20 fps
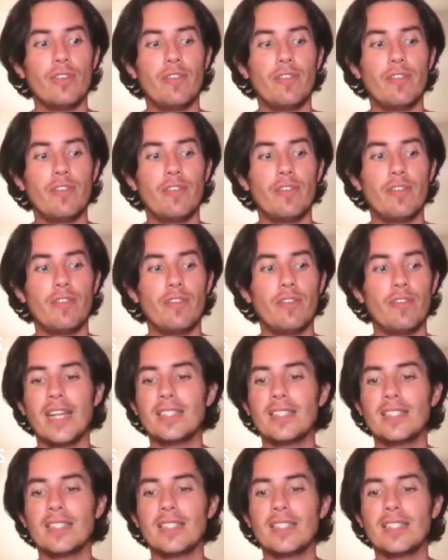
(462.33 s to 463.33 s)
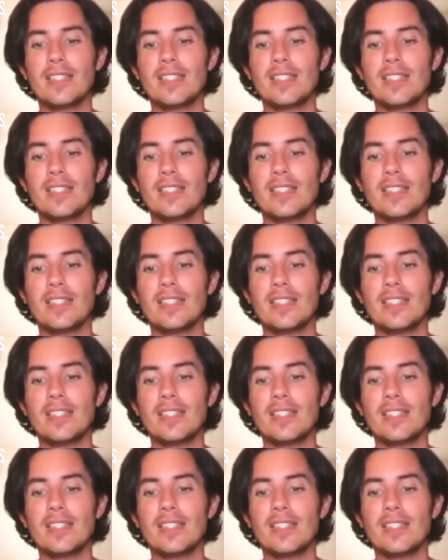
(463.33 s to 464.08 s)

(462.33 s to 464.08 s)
find the meaning of